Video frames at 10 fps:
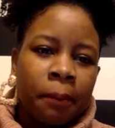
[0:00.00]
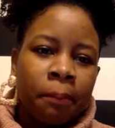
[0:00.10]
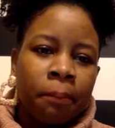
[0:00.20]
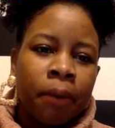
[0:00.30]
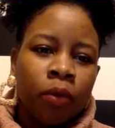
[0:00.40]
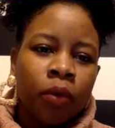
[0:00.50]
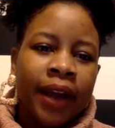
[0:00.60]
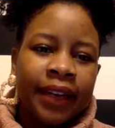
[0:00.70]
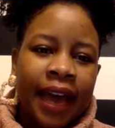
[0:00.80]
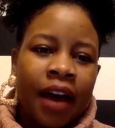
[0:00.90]
But
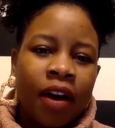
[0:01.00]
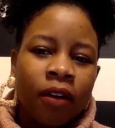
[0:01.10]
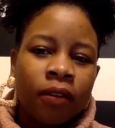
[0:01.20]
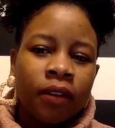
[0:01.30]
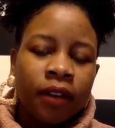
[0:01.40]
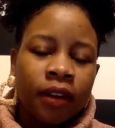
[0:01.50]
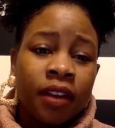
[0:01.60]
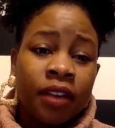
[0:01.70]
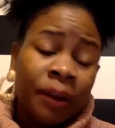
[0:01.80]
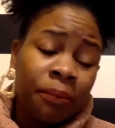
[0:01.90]
right now,
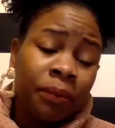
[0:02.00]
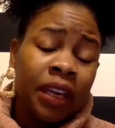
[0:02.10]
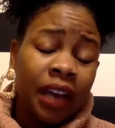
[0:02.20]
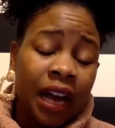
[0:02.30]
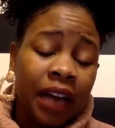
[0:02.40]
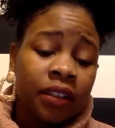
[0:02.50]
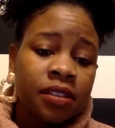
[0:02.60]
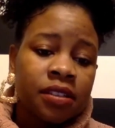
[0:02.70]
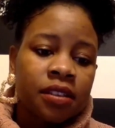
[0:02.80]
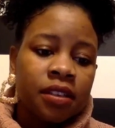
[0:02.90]
if I'm being
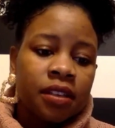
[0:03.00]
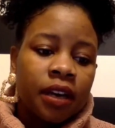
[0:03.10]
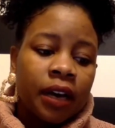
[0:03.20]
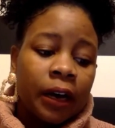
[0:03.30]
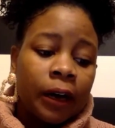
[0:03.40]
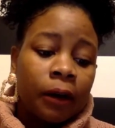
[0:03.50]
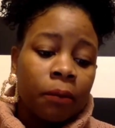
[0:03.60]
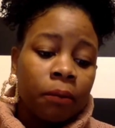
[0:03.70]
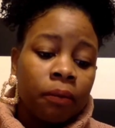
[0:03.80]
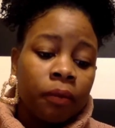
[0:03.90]
honest,
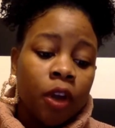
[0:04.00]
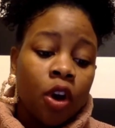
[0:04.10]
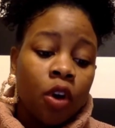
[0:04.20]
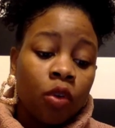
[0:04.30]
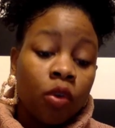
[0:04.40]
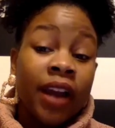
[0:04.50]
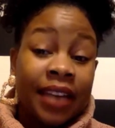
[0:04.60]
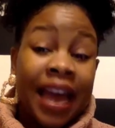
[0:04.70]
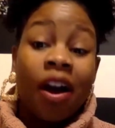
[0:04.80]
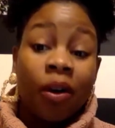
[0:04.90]
right
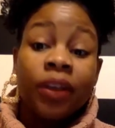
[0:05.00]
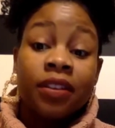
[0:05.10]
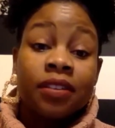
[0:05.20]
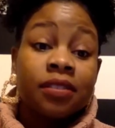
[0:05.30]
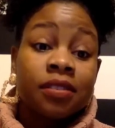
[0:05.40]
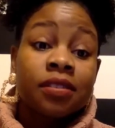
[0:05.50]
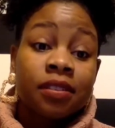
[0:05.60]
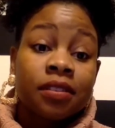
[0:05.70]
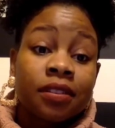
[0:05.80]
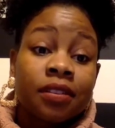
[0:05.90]
now is
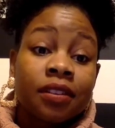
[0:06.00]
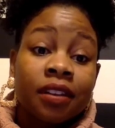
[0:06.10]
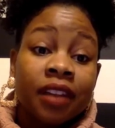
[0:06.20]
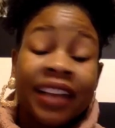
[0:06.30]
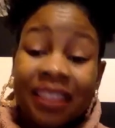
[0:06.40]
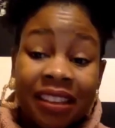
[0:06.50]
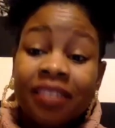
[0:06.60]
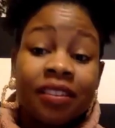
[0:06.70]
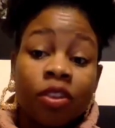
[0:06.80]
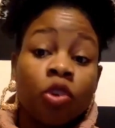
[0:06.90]
like, this
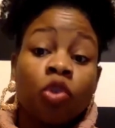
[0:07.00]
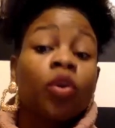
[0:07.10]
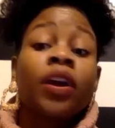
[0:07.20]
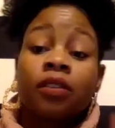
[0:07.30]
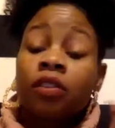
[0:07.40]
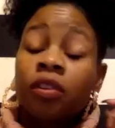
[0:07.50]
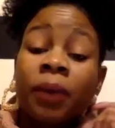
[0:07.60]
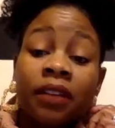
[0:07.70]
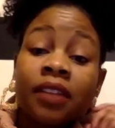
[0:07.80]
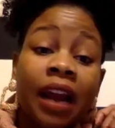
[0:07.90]
is a great
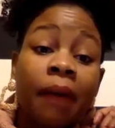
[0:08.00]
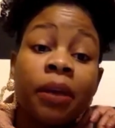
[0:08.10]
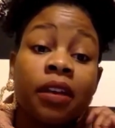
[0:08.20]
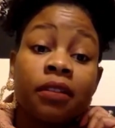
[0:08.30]
space that I'm in.